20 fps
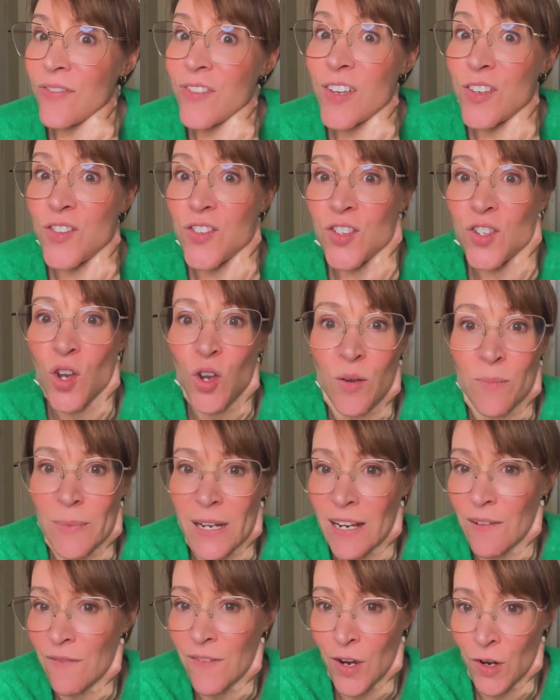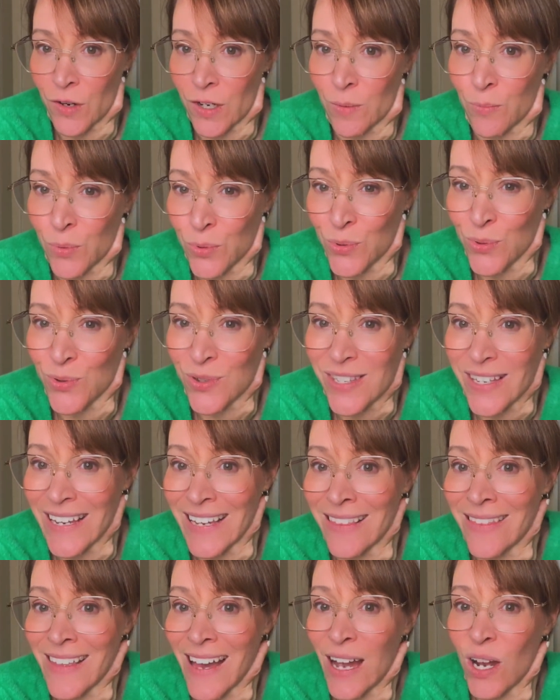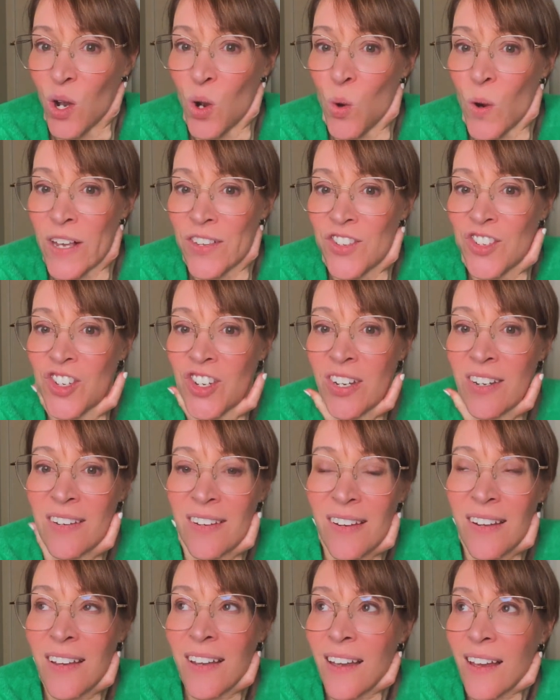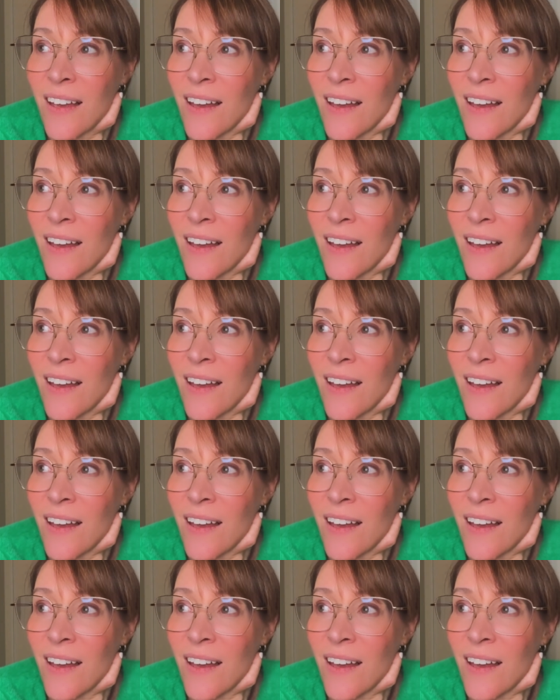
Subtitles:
there's so many variables in that question.